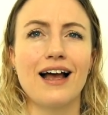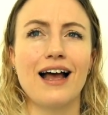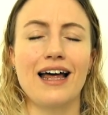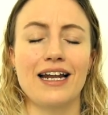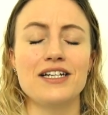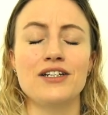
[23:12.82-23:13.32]

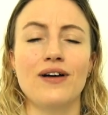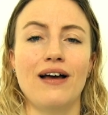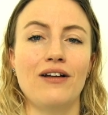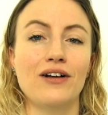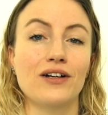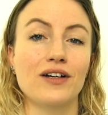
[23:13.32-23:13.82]
And I didn't know how
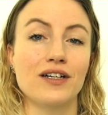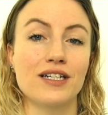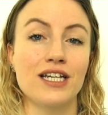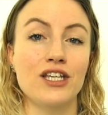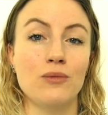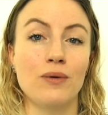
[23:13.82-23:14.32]
long I could
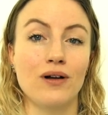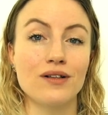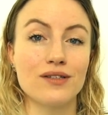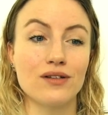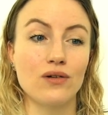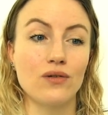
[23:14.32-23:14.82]
continue, but
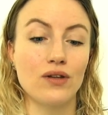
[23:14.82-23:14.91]
also